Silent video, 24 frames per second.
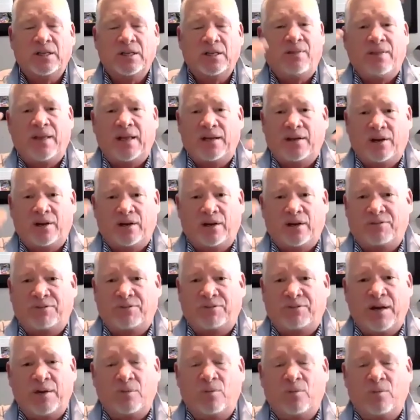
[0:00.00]
then you're going to
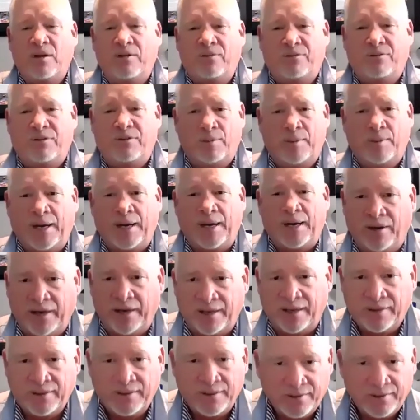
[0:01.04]
find one from an
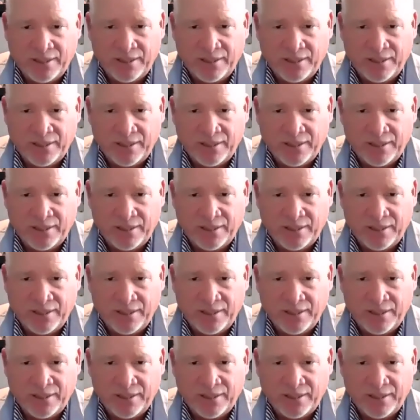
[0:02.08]
area